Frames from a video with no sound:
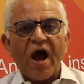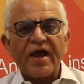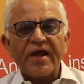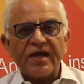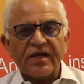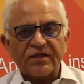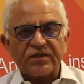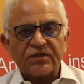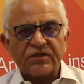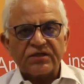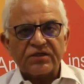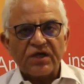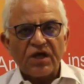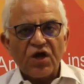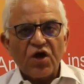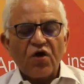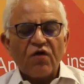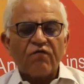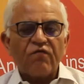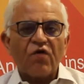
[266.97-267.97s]
IS
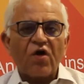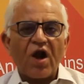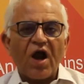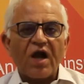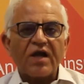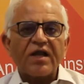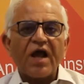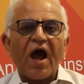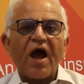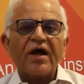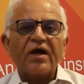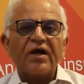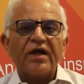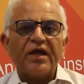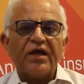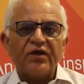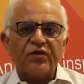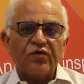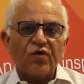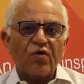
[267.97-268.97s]
for
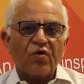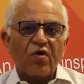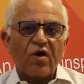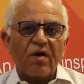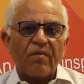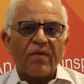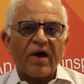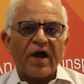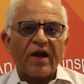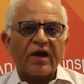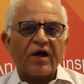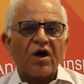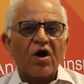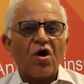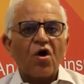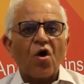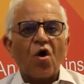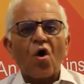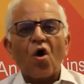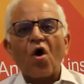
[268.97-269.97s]
attack either on America
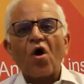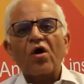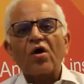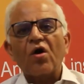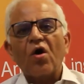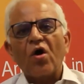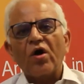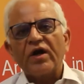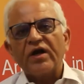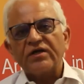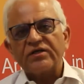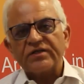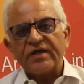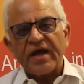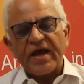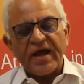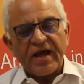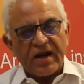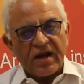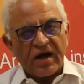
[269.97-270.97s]
or on
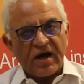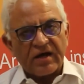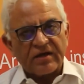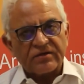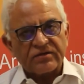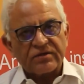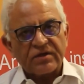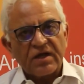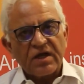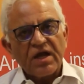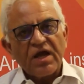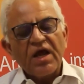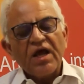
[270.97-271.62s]
its allies.